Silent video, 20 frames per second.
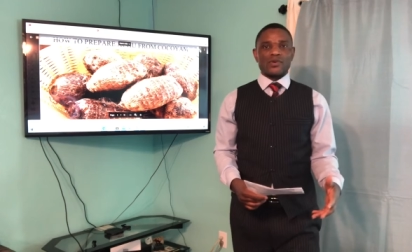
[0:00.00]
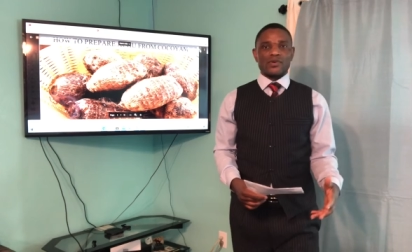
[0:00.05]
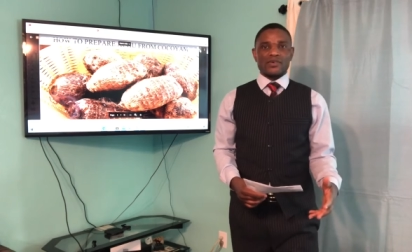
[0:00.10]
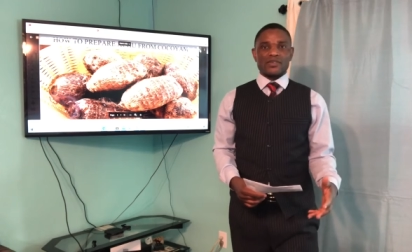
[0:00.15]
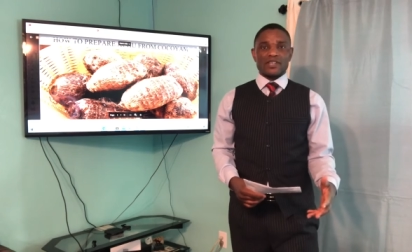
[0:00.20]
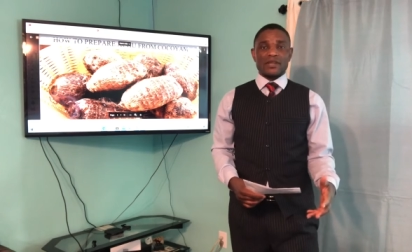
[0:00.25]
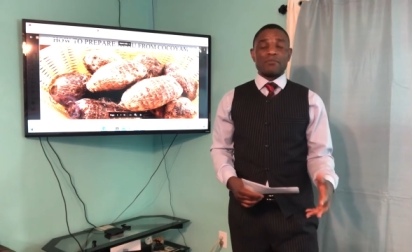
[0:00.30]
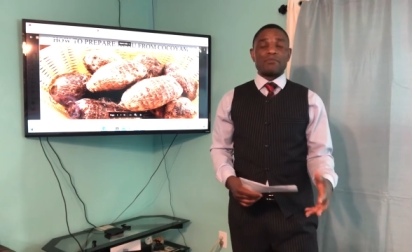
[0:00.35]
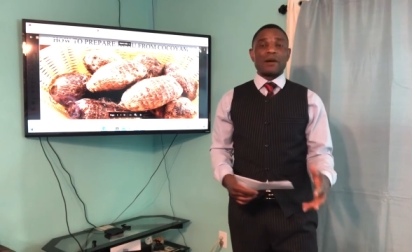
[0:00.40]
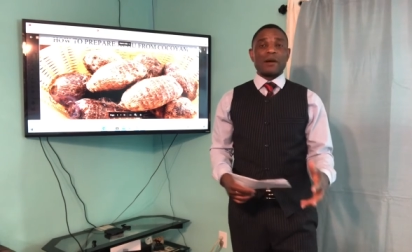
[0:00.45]

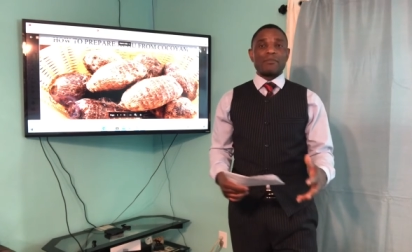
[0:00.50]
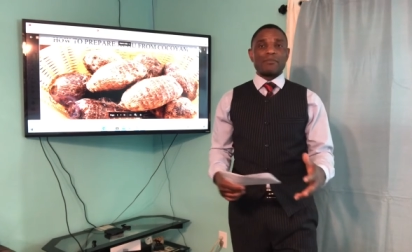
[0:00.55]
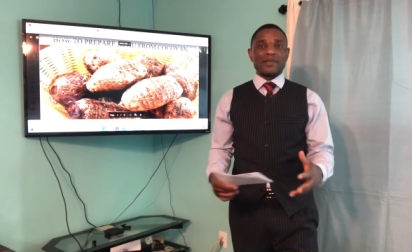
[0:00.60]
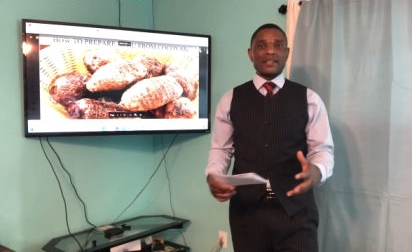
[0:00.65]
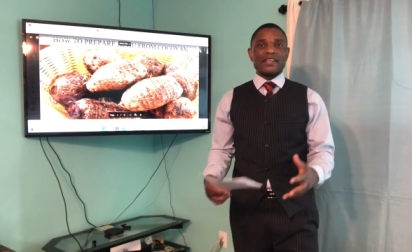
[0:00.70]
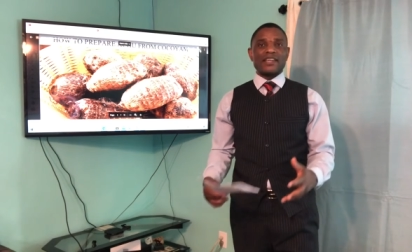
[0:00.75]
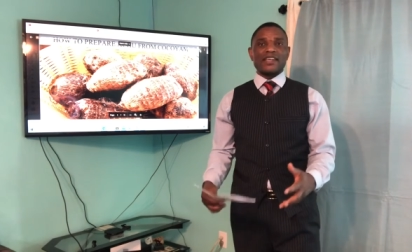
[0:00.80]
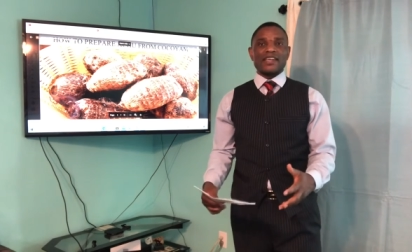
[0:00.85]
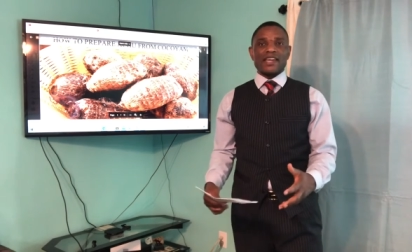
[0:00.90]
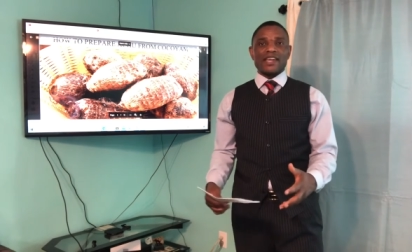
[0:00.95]
The
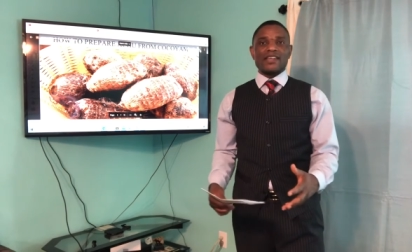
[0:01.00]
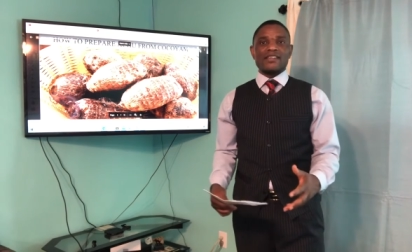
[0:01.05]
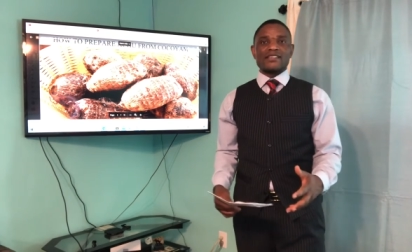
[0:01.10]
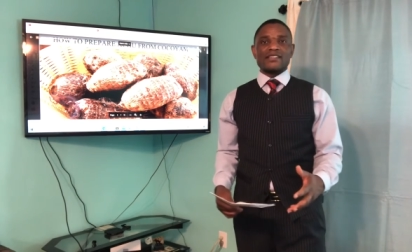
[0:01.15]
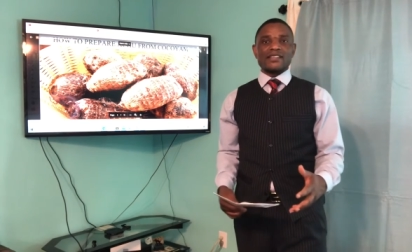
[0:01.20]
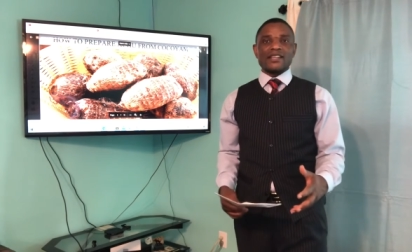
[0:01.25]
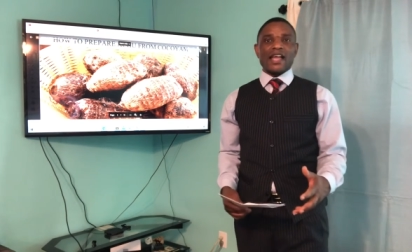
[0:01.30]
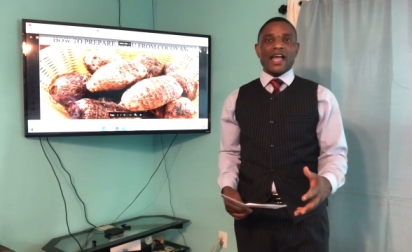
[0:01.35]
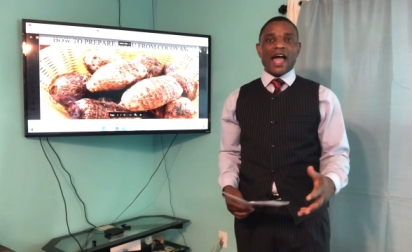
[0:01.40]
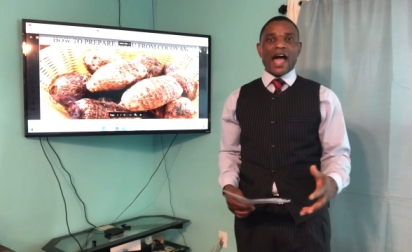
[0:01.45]

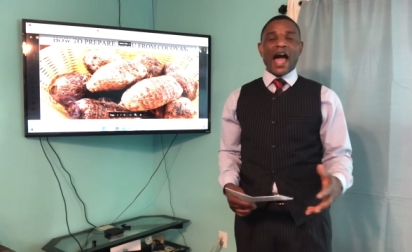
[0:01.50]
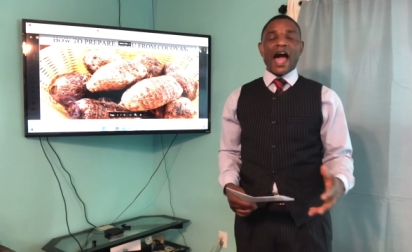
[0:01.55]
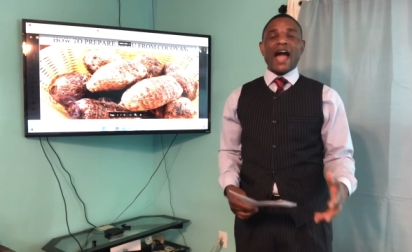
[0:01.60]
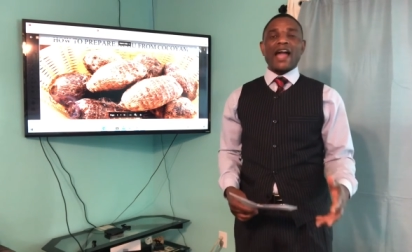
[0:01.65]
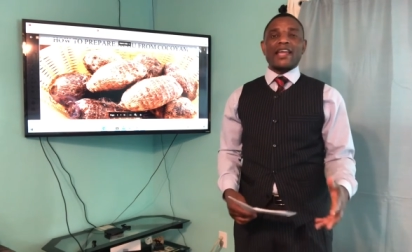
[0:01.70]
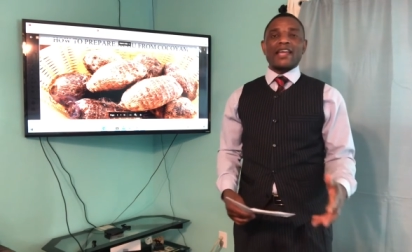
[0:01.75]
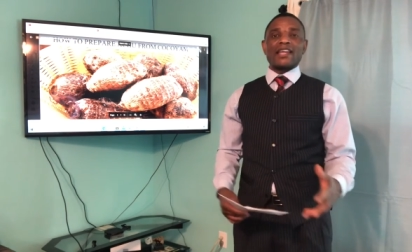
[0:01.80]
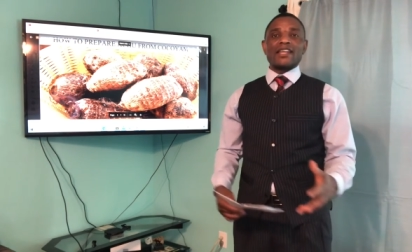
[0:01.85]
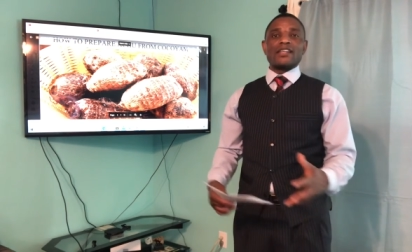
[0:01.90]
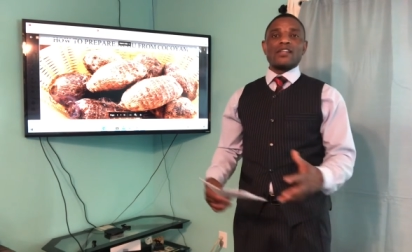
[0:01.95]
Bambilikes are
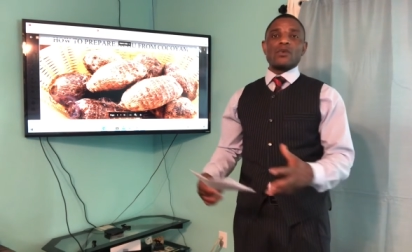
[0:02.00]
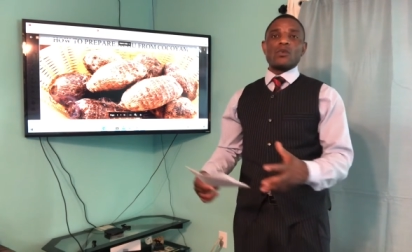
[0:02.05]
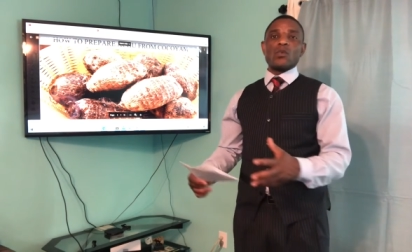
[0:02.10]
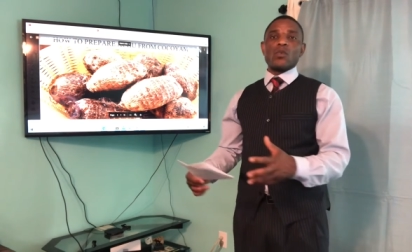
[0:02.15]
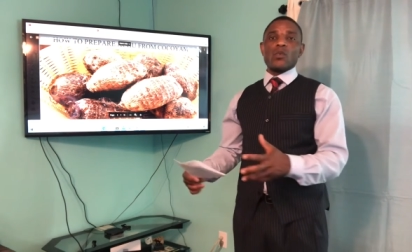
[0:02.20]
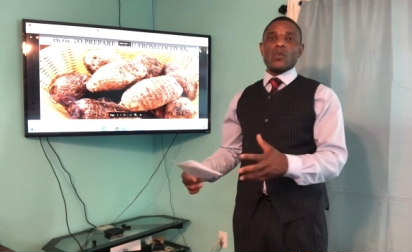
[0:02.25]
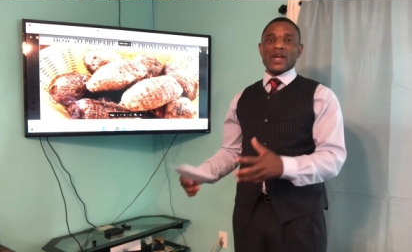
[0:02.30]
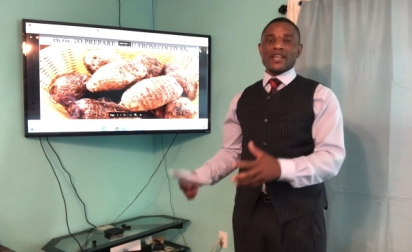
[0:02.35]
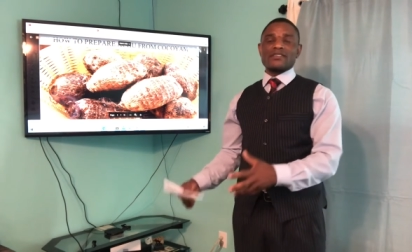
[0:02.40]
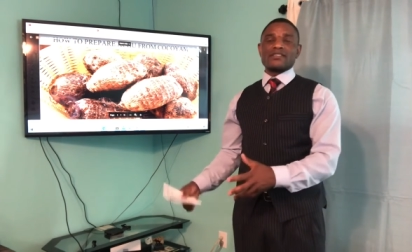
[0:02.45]
in the
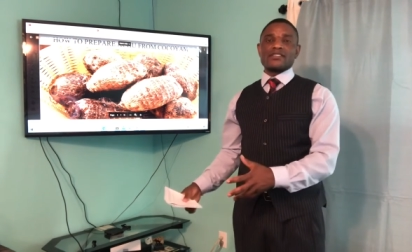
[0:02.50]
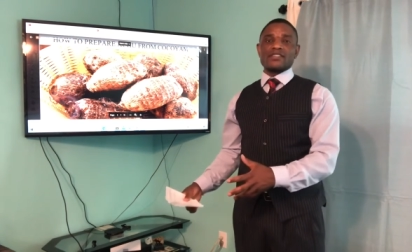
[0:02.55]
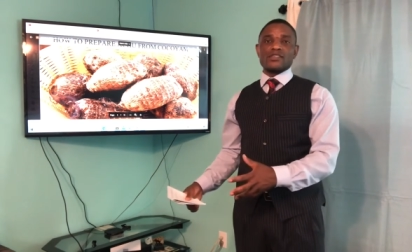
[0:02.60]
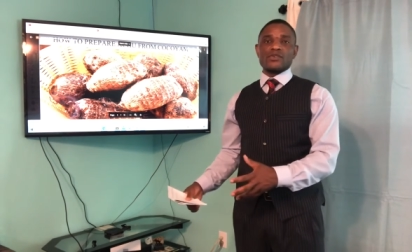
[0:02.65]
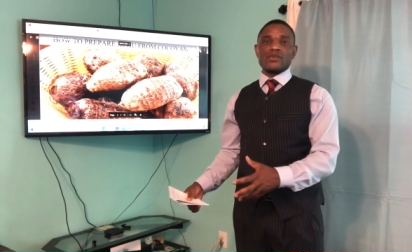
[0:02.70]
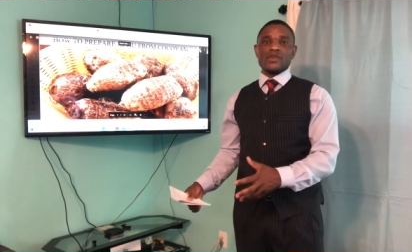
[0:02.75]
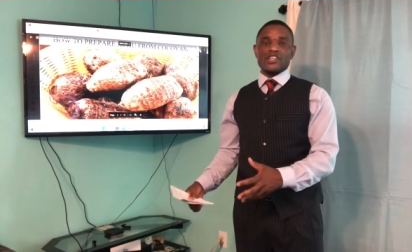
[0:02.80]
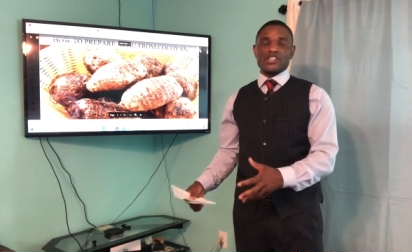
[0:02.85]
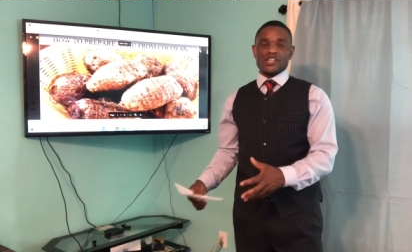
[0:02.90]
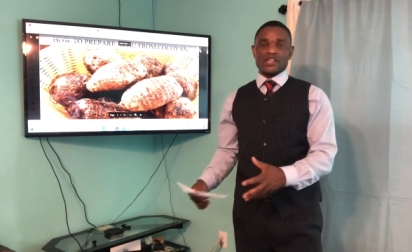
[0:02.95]
western
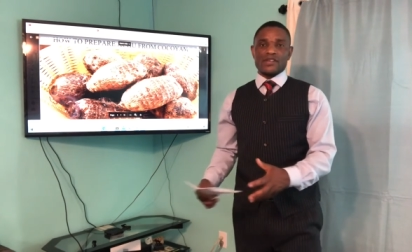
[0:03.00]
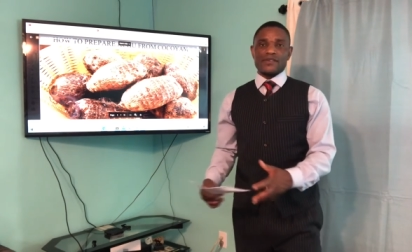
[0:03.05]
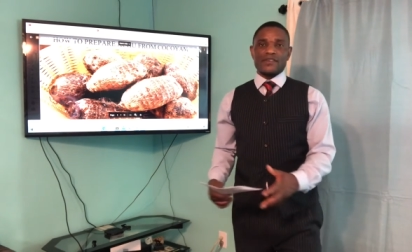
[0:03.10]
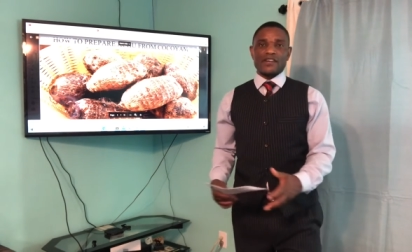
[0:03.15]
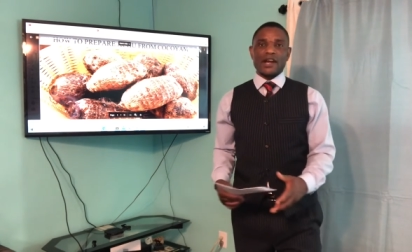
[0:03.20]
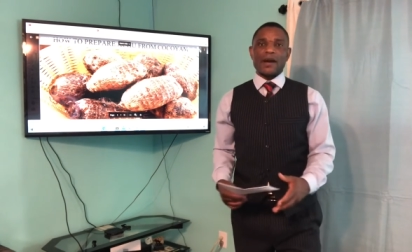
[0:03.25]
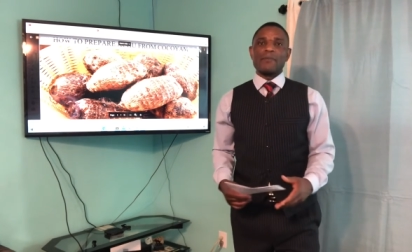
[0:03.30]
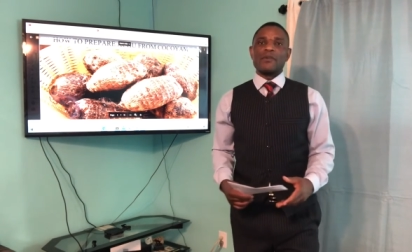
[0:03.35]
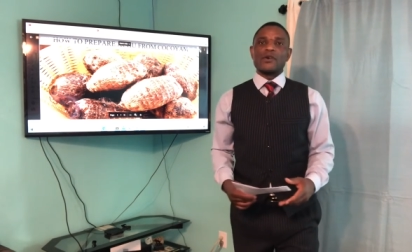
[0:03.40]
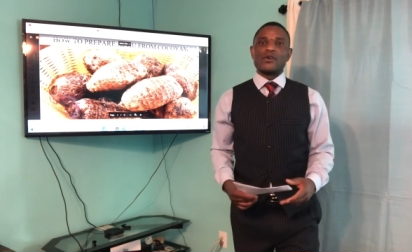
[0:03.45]
region of
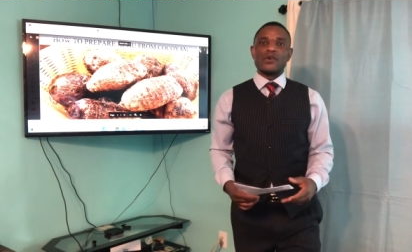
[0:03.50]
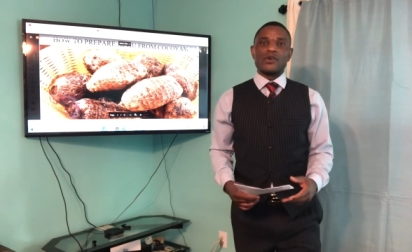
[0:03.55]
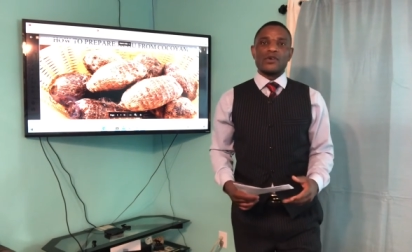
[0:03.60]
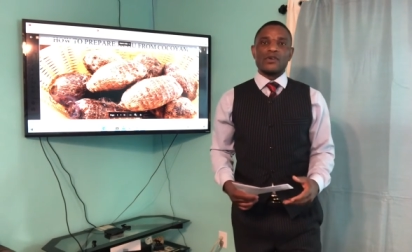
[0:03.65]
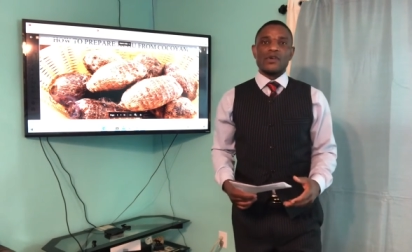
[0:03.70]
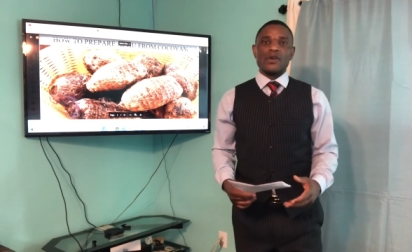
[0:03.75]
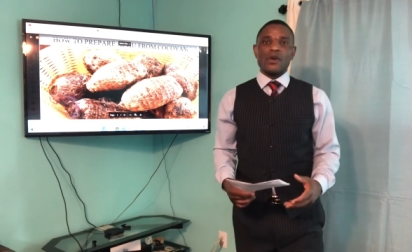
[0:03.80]
Cameroon,